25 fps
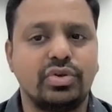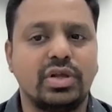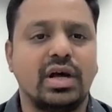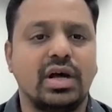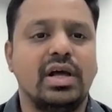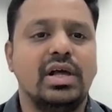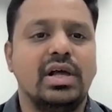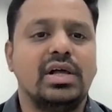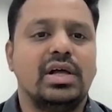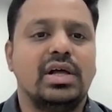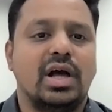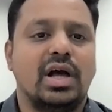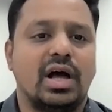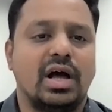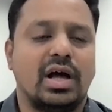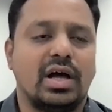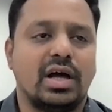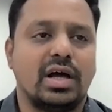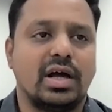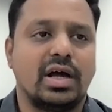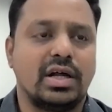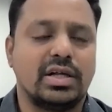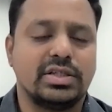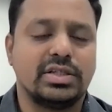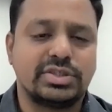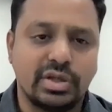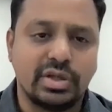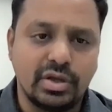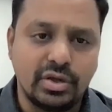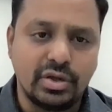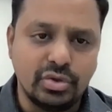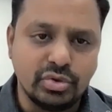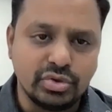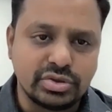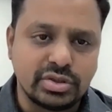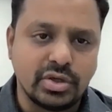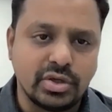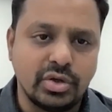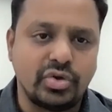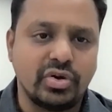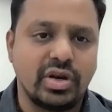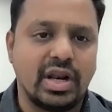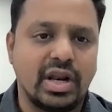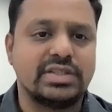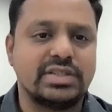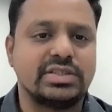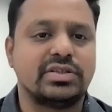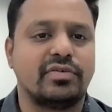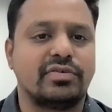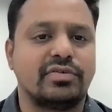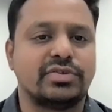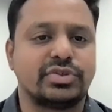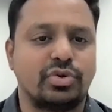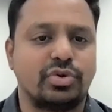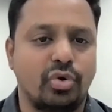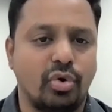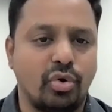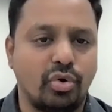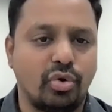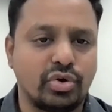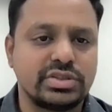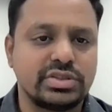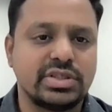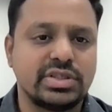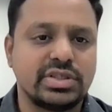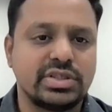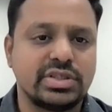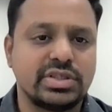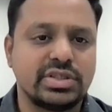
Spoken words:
the use the utilizing of scores,